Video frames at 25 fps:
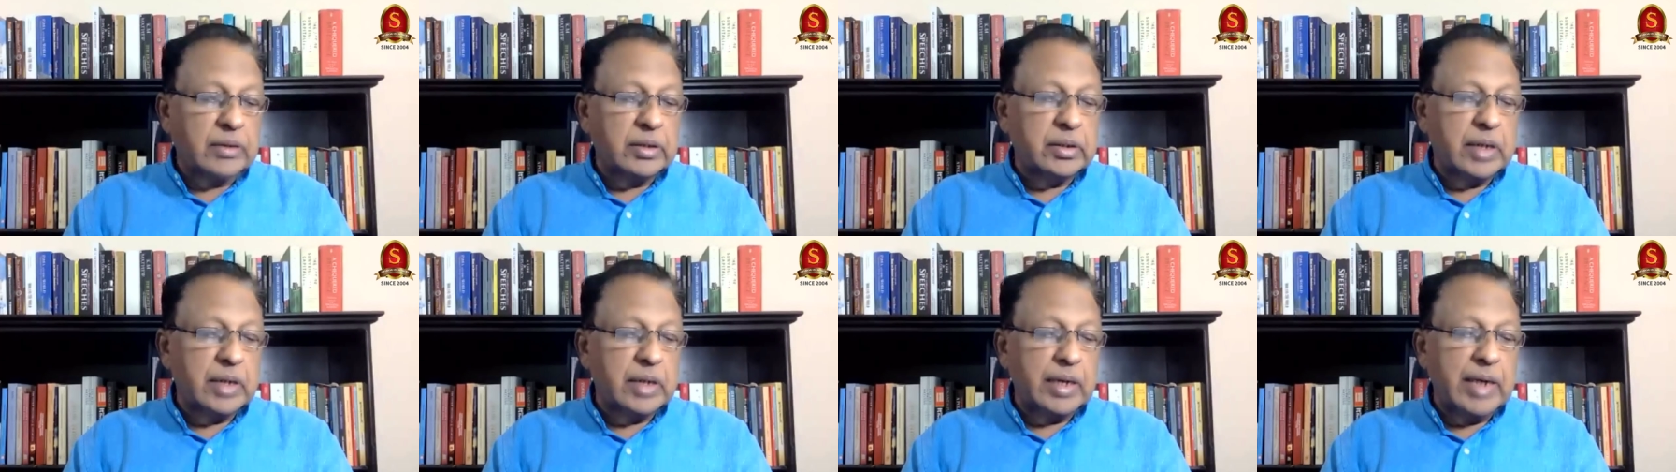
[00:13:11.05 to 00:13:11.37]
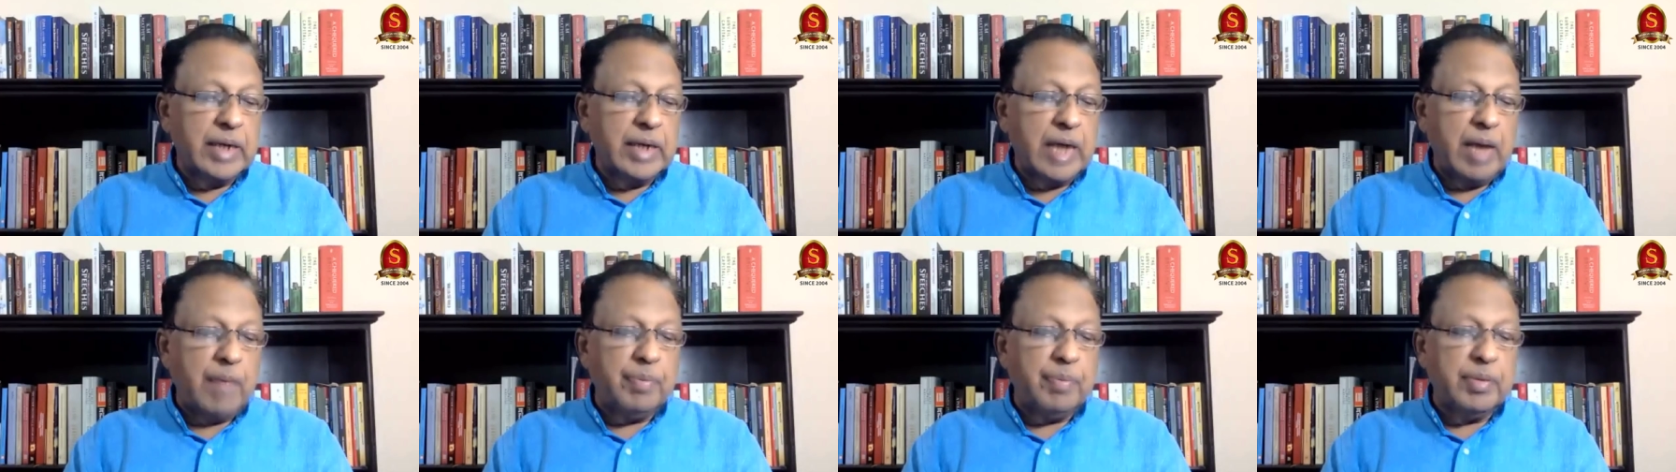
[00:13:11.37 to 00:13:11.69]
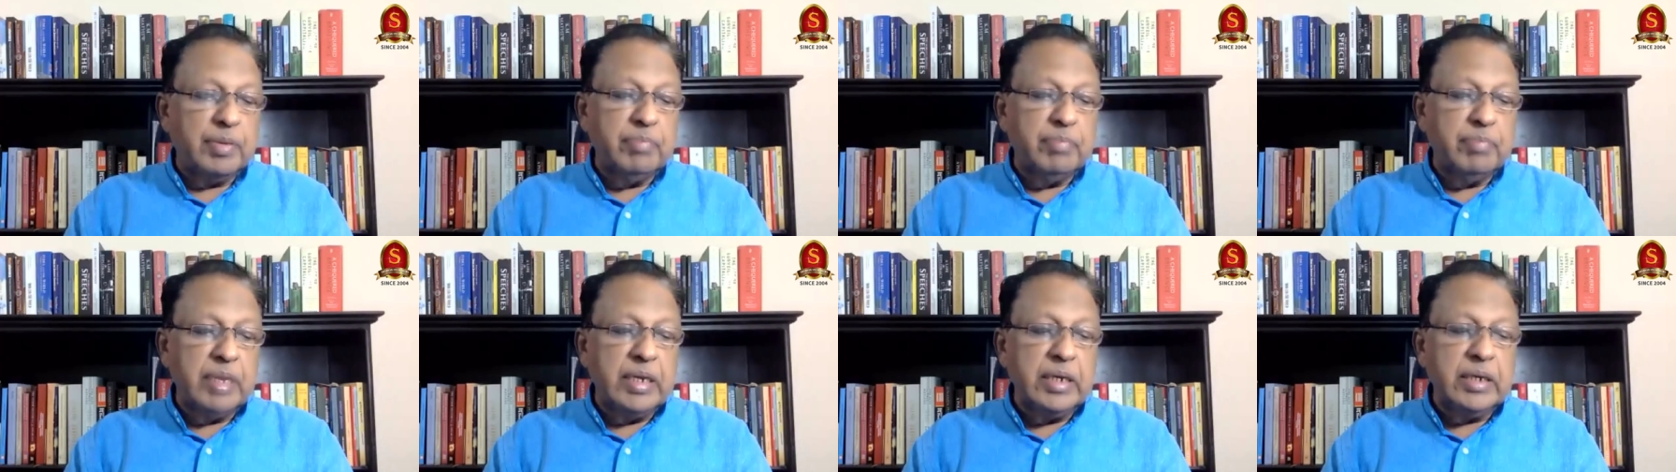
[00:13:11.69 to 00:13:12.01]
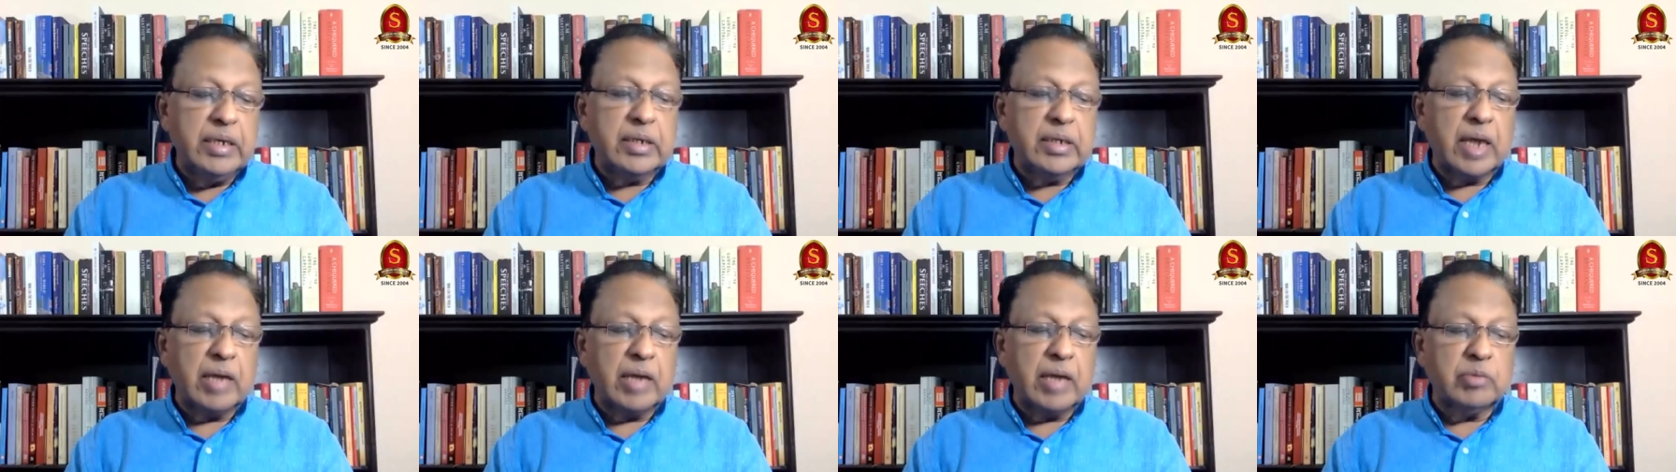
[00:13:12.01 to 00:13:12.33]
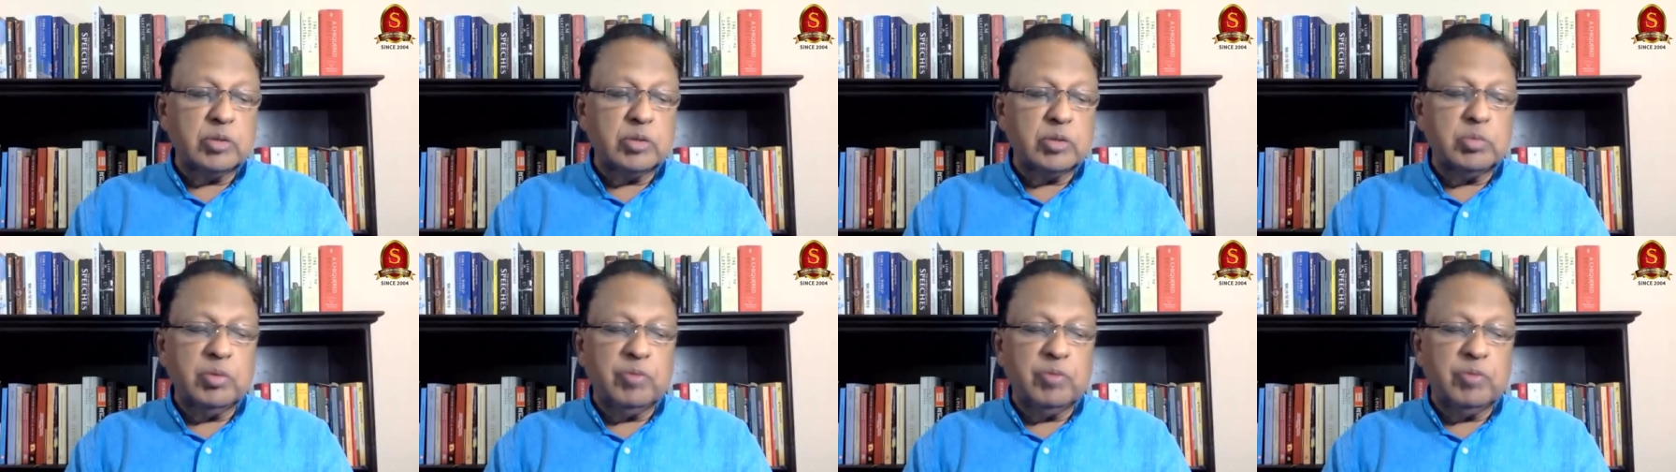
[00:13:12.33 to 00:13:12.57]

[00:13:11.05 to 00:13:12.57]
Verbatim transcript: it had happened many times